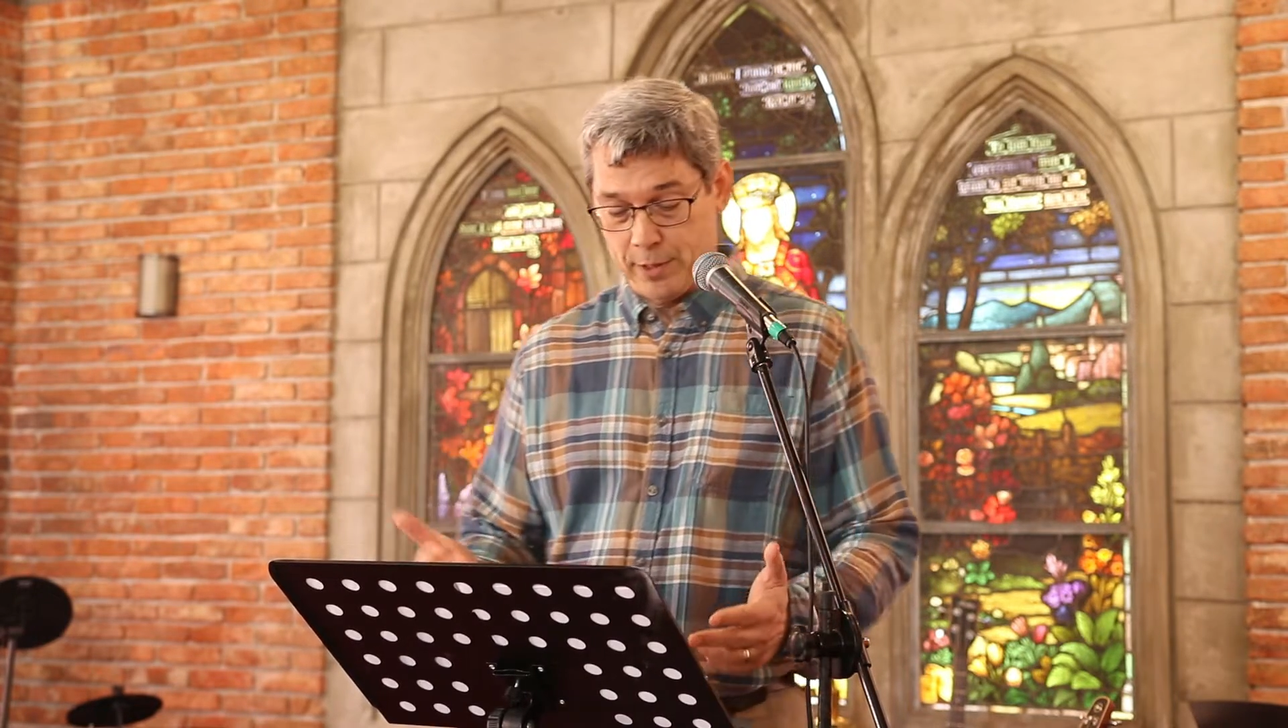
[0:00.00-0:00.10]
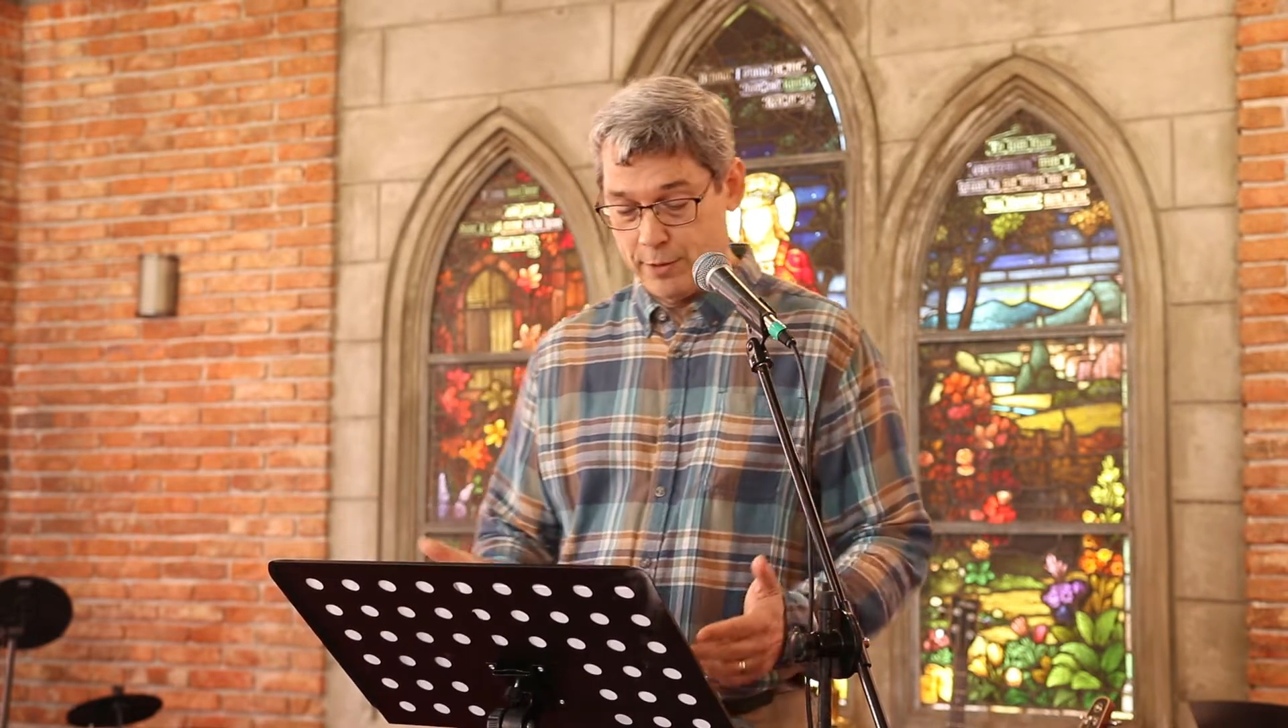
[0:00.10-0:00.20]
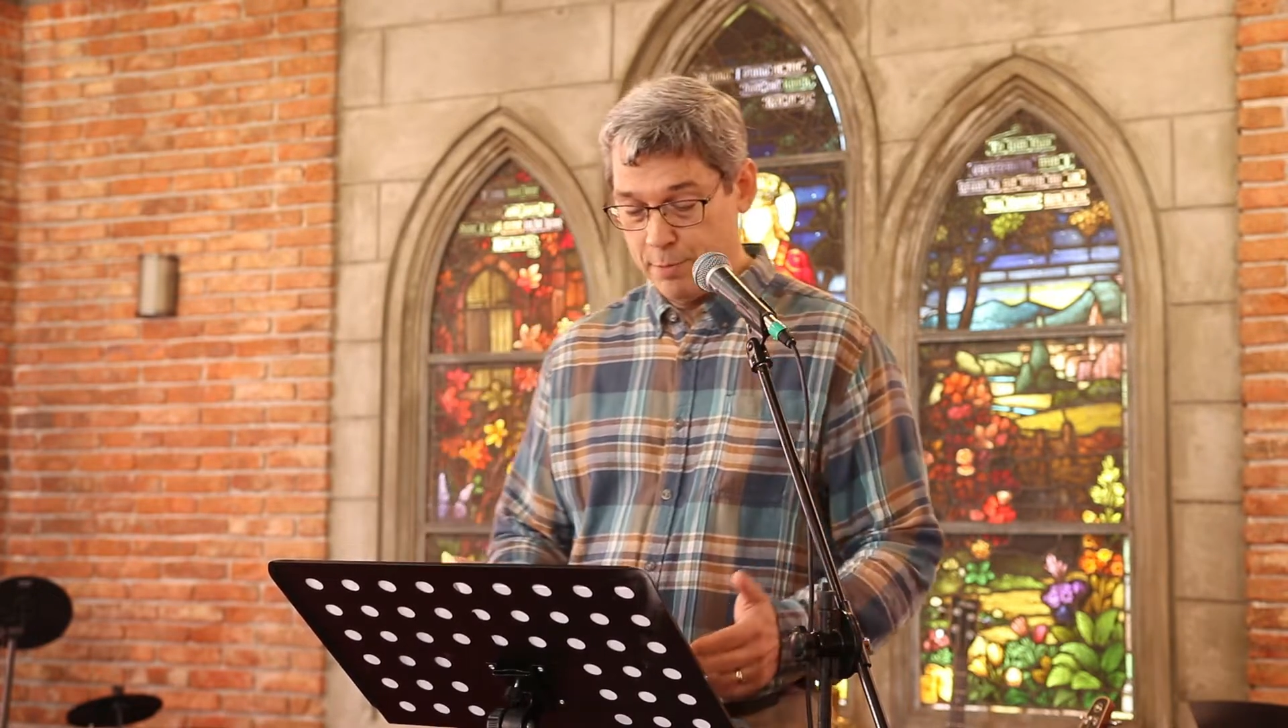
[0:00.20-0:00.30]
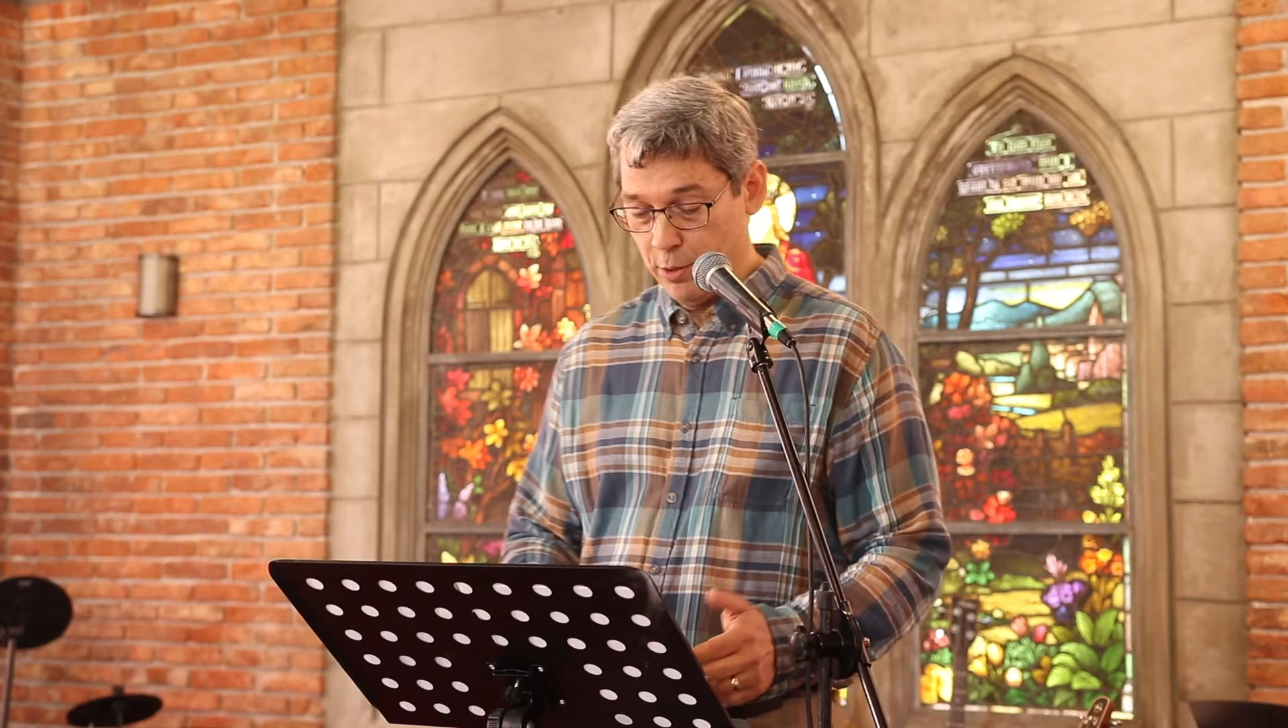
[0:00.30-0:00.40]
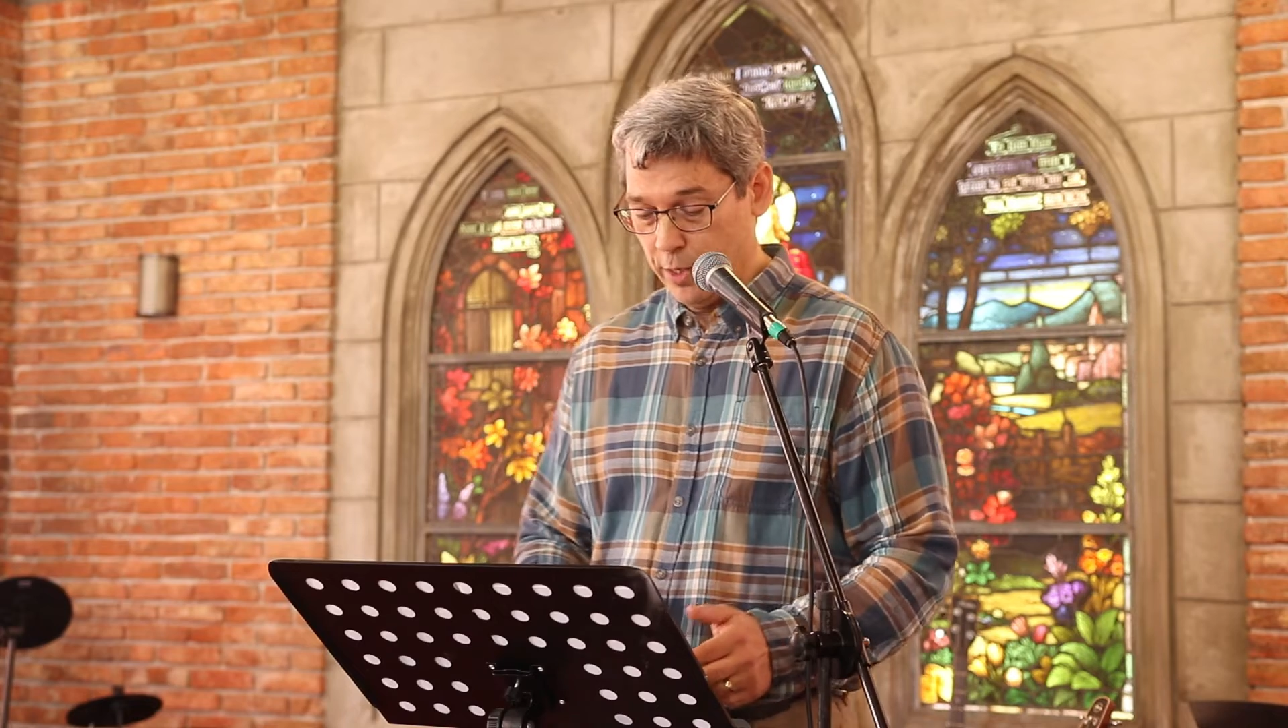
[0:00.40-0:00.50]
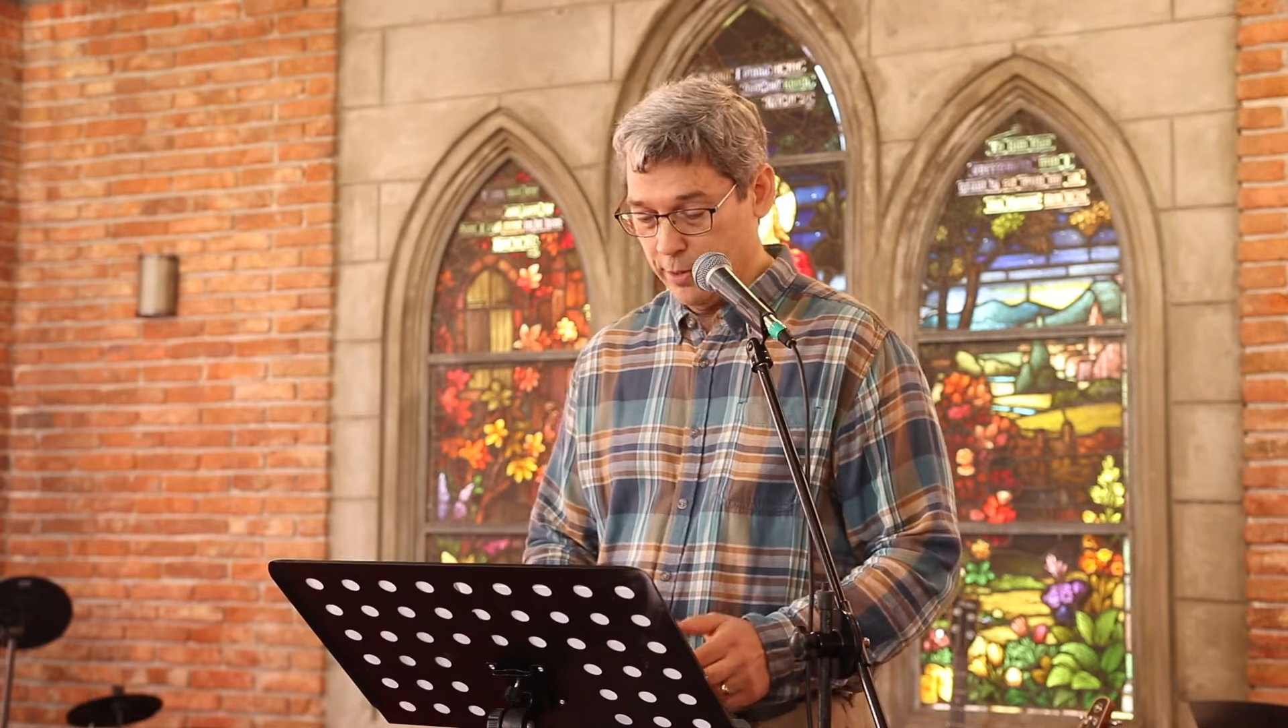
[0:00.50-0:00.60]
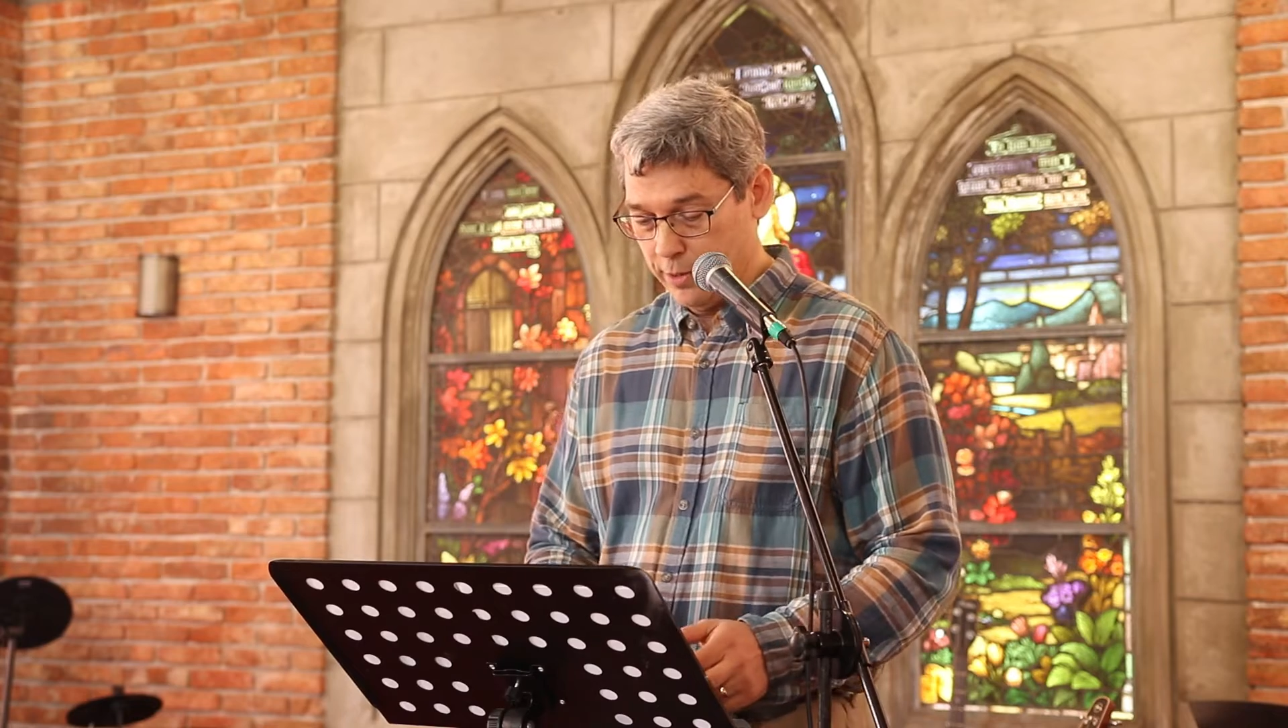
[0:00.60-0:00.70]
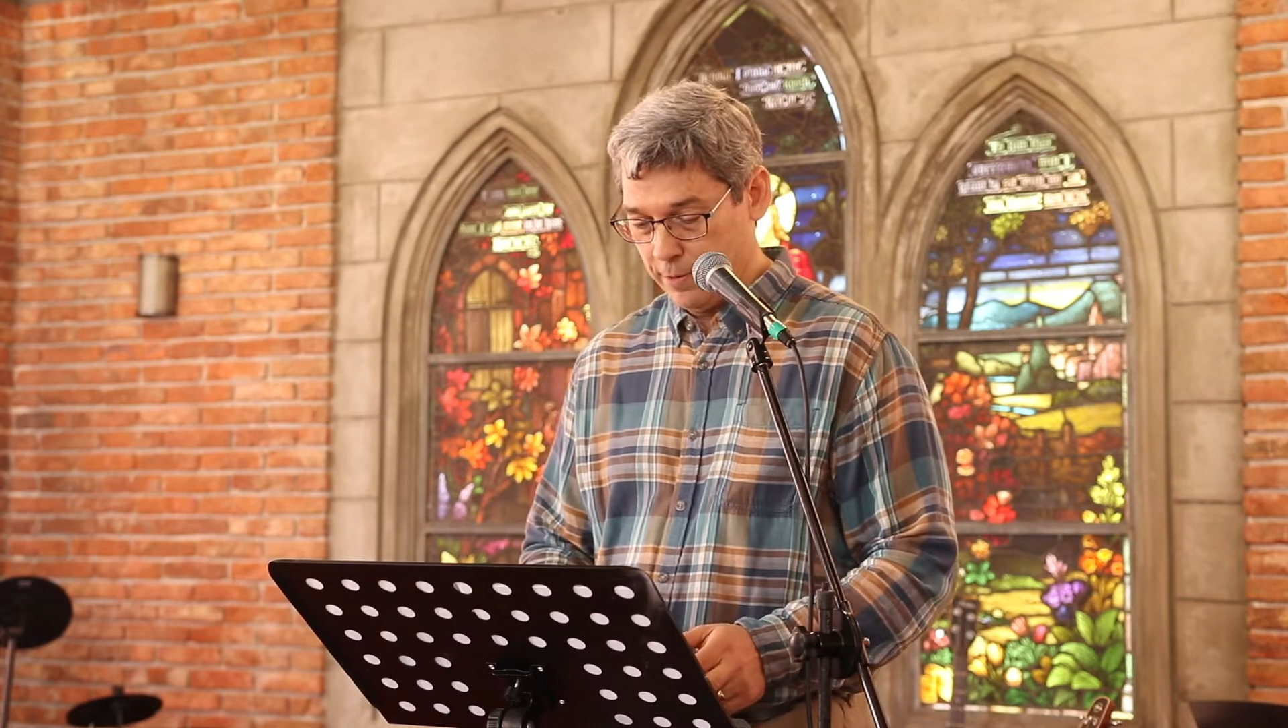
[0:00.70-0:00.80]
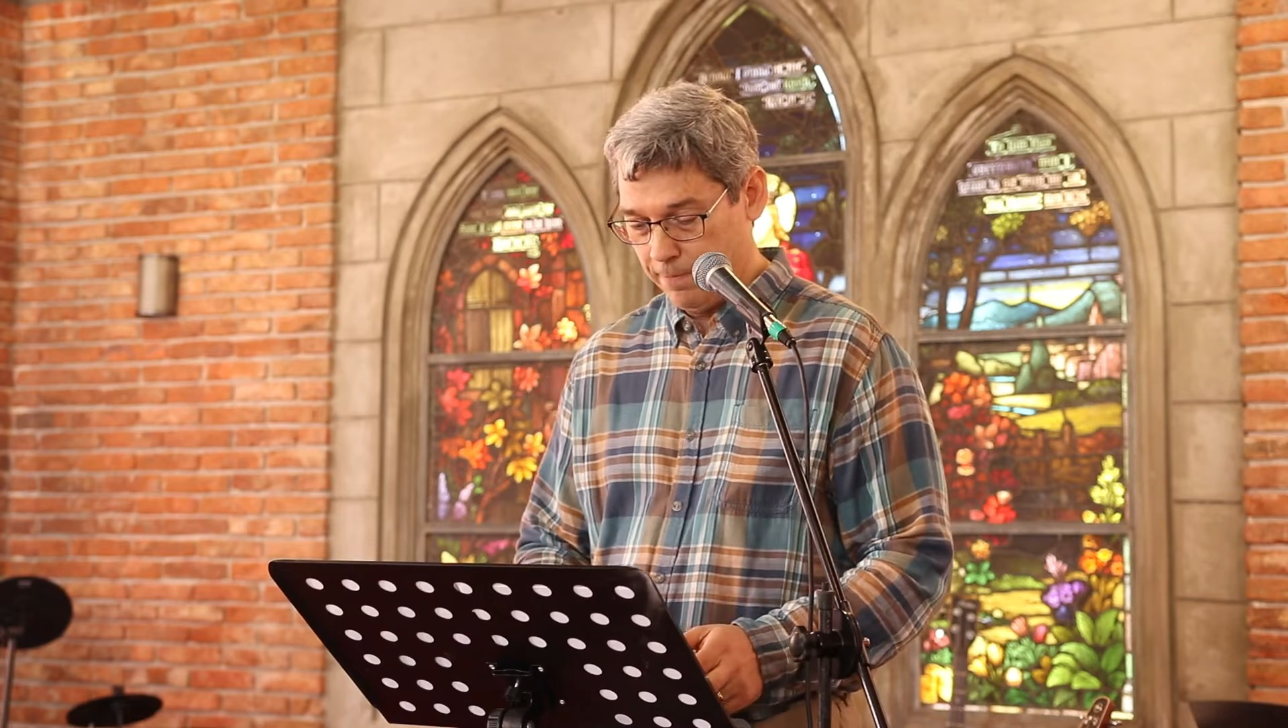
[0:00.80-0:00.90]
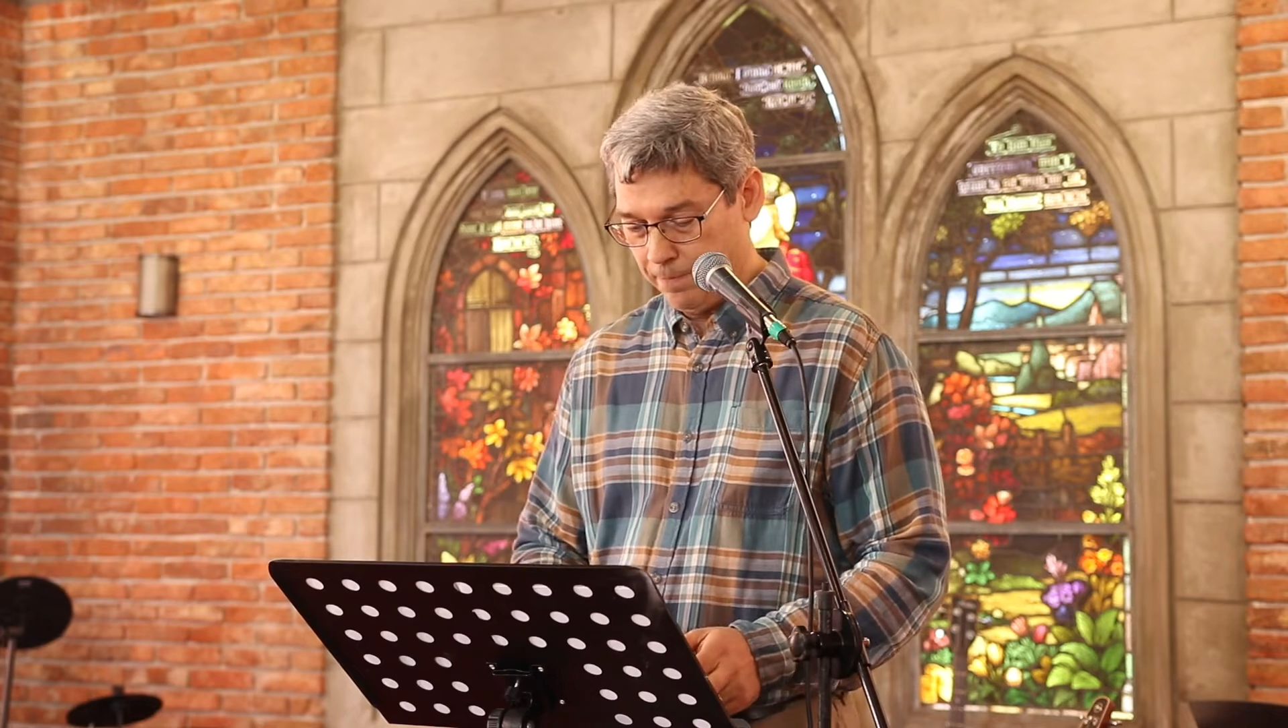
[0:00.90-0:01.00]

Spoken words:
experienced.